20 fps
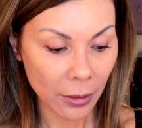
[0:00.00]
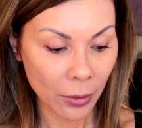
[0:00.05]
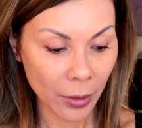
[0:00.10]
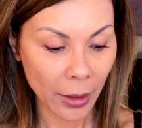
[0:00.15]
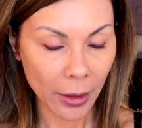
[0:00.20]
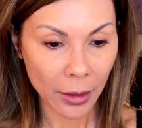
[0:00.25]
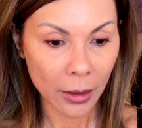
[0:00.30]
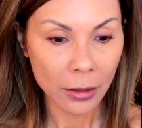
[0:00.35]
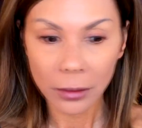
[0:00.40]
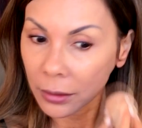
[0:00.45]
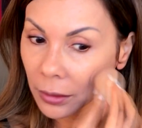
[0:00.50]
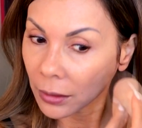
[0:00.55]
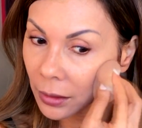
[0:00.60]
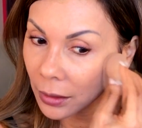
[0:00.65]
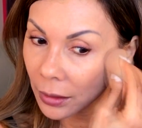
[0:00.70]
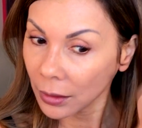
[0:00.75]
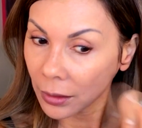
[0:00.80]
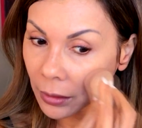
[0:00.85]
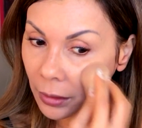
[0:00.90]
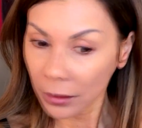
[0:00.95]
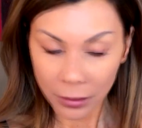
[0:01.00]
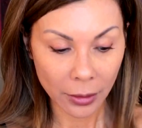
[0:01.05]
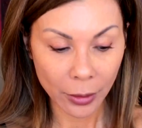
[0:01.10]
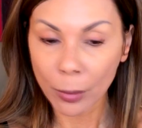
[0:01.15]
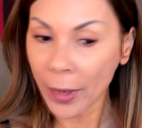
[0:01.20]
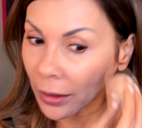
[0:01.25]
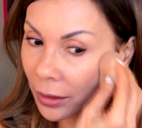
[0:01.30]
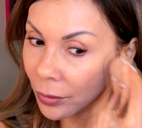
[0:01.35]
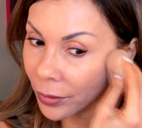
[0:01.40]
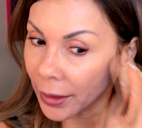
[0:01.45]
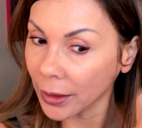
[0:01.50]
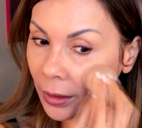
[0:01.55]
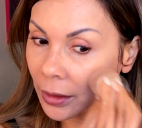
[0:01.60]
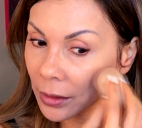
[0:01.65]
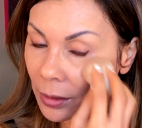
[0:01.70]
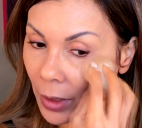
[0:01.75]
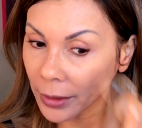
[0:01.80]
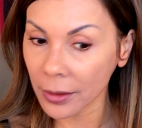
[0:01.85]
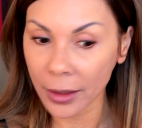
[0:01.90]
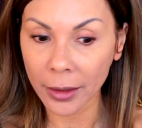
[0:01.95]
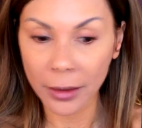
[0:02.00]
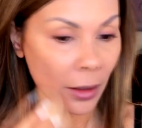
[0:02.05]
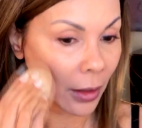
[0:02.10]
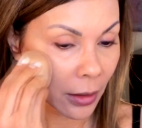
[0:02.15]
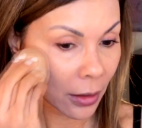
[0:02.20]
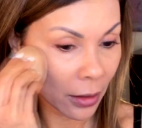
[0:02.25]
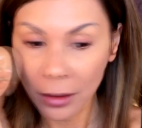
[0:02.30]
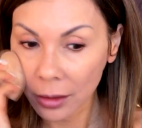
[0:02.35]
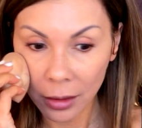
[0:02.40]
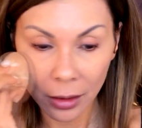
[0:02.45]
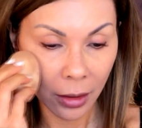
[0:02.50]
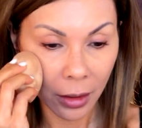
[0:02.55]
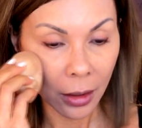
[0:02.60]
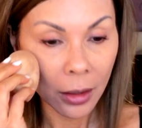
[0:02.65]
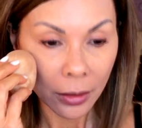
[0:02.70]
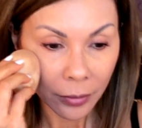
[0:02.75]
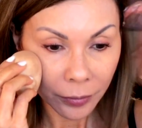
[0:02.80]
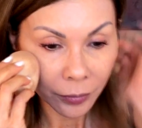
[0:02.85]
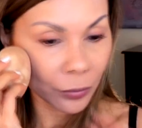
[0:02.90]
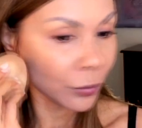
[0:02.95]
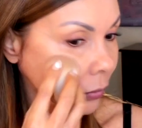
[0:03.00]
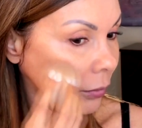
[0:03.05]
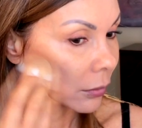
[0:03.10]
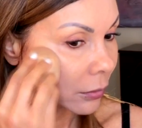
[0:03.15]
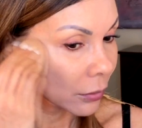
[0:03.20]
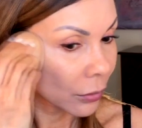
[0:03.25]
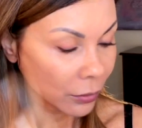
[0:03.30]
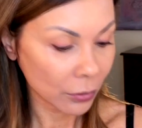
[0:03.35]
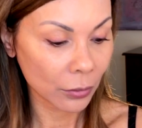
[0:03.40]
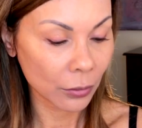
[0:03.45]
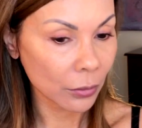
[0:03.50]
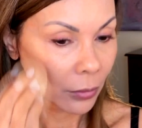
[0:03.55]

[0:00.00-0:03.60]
I go back over any spots that I need it.